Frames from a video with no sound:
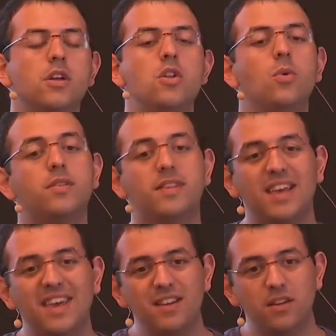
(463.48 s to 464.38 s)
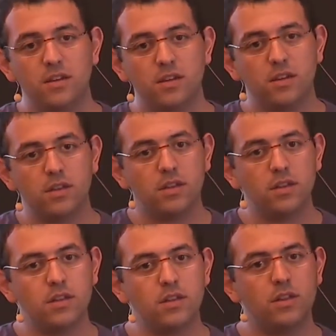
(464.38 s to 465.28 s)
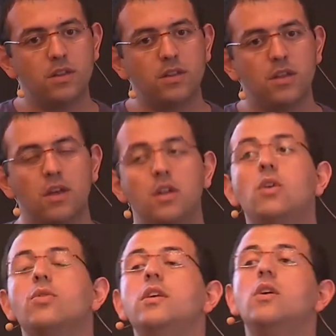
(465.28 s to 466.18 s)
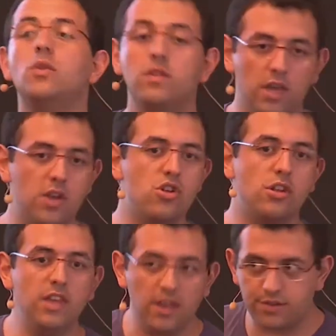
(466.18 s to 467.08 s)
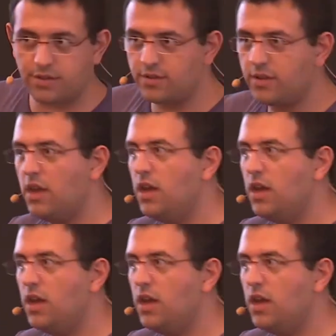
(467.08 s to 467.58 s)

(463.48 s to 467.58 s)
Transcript: No seeking? No synchronization, yes.